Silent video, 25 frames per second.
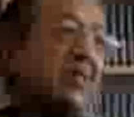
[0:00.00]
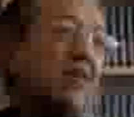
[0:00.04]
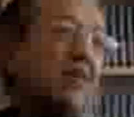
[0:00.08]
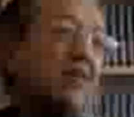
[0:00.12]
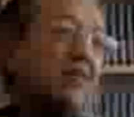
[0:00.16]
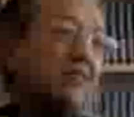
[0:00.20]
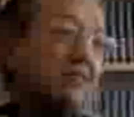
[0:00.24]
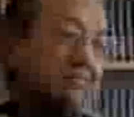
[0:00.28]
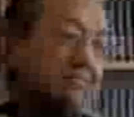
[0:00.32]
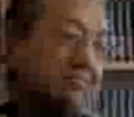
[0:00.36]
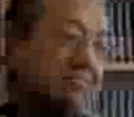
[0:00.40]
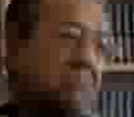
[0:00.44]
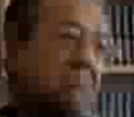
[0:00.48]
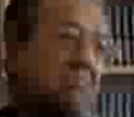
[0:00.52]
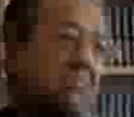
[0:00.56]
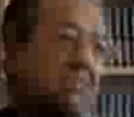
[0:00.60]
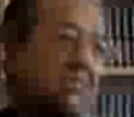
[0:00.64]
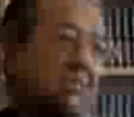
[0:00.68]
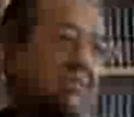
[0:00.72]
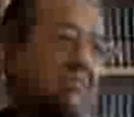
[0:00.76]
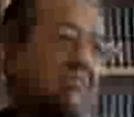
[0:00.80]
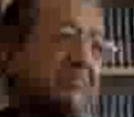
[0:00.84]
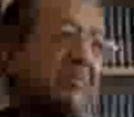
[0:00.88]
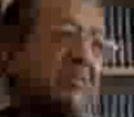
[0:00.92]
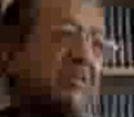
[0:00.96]
of
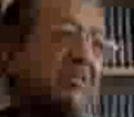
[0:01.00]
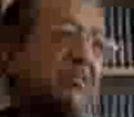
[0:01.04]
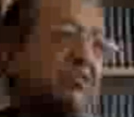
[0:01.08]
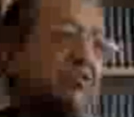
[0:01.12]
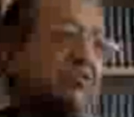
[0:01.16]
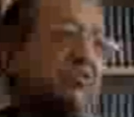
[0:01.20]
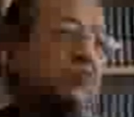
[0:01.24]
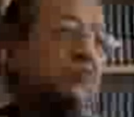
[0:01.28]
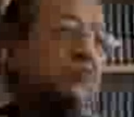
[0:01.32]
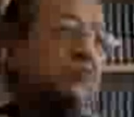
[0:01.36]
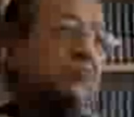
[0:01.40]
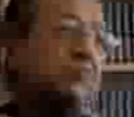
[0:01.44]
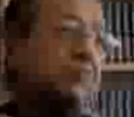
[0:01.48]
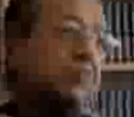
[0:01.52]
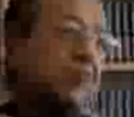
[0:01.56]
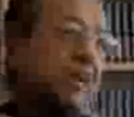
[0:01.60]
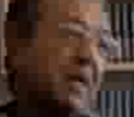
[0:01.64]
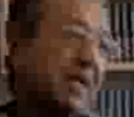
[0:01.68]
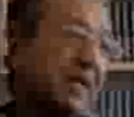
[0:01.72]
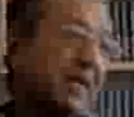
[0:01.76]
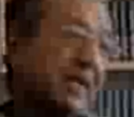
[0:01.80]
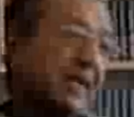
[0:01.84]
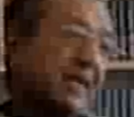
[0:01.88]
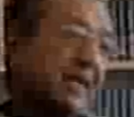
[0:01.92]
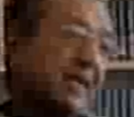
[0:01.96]
being sued
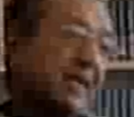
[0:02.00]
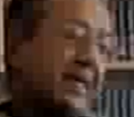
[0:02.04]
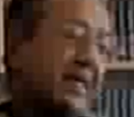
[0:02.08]
by